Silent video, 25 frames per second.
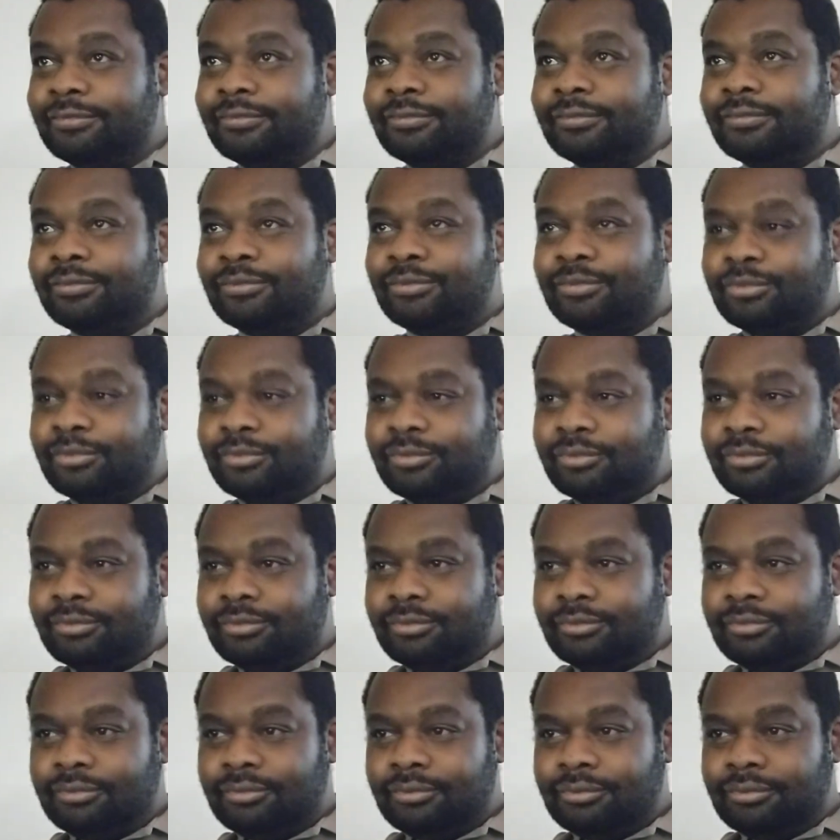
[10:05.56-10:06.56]

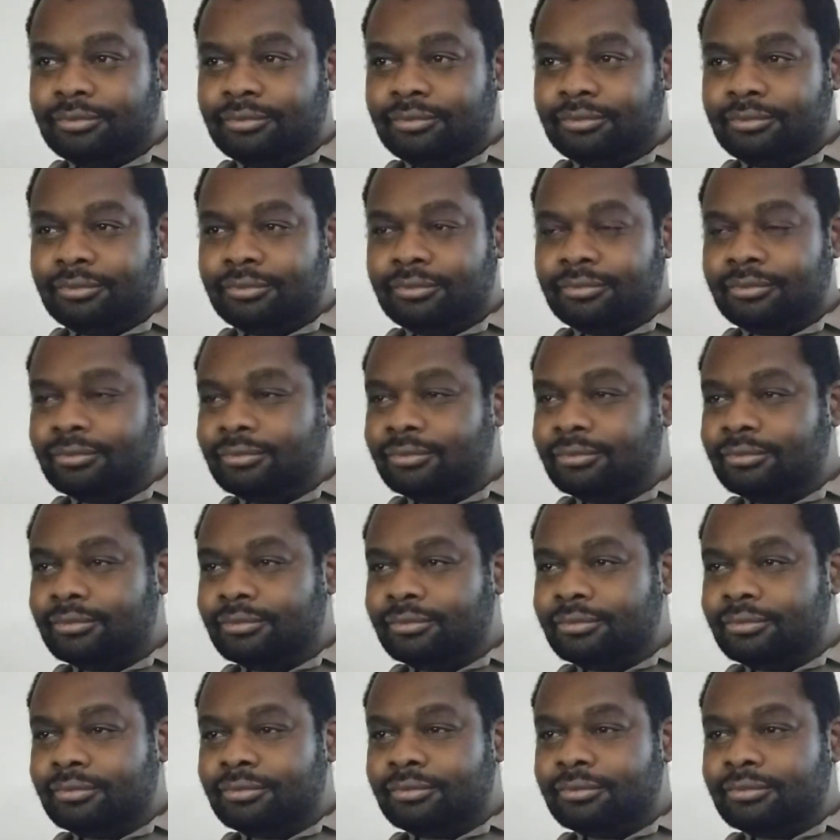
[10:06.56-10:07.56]

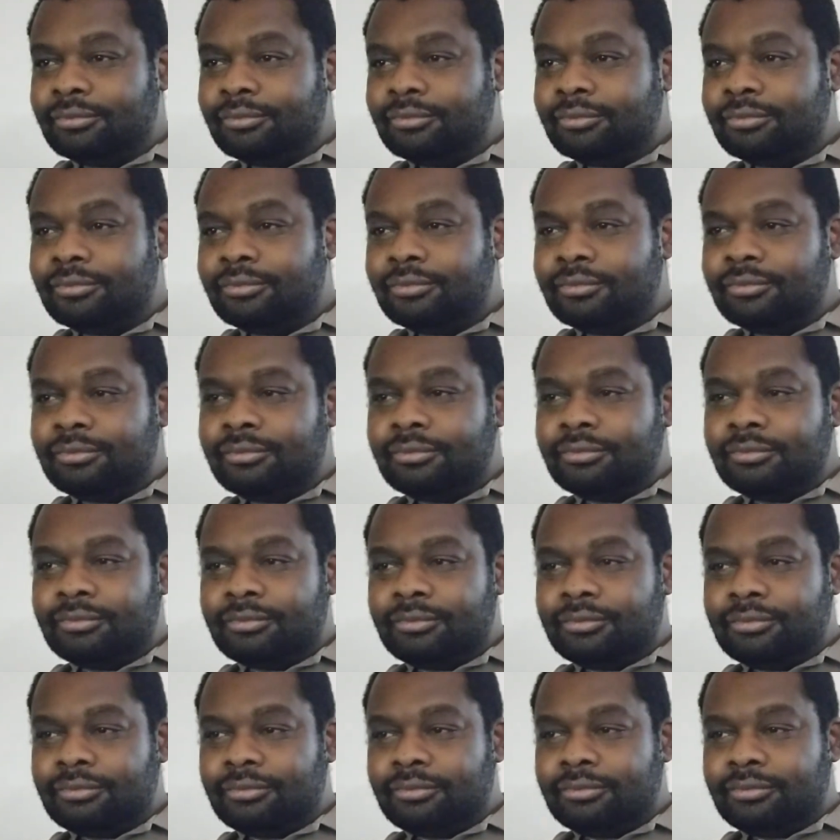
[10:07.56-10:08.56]

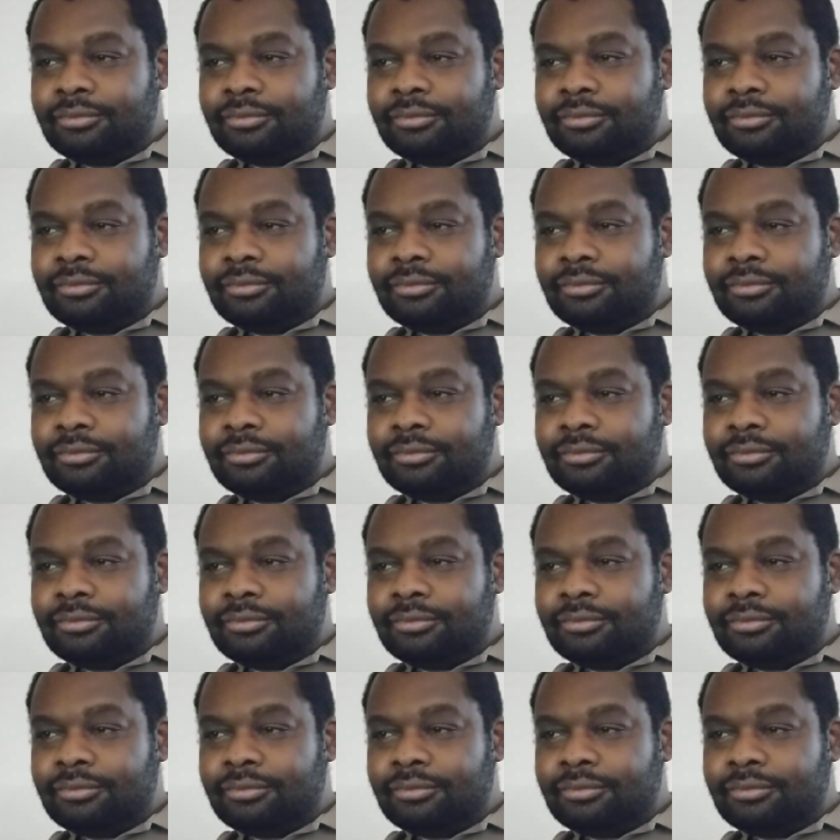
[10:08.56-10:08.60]
(silence)